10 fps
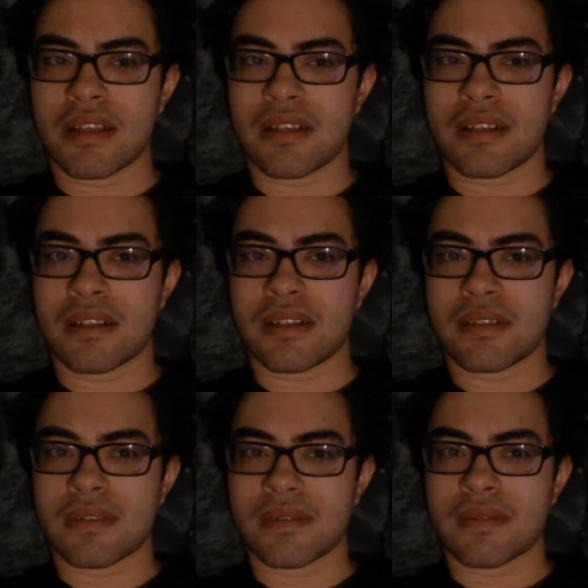Uh,
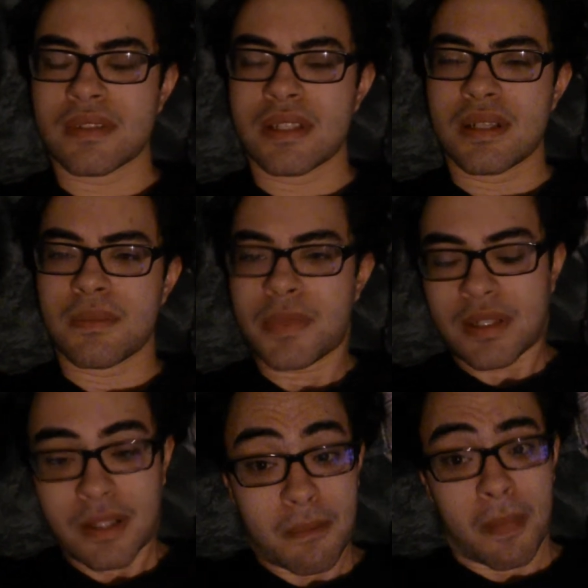
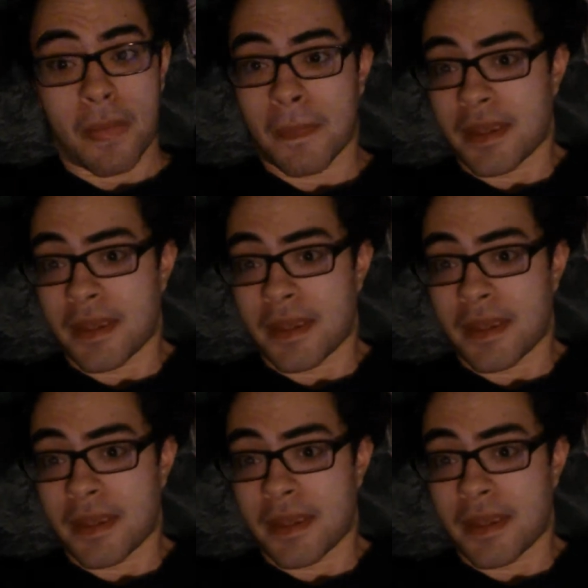but um,